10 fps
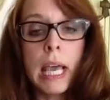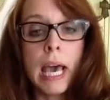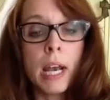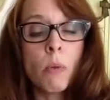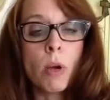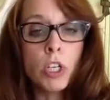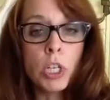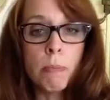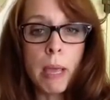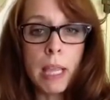and I want
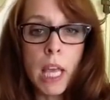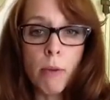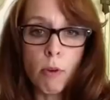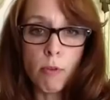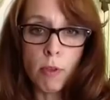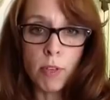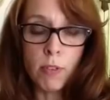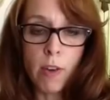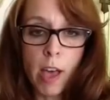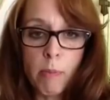you to bake that for
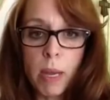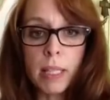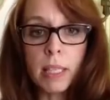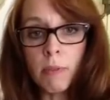55 minutes.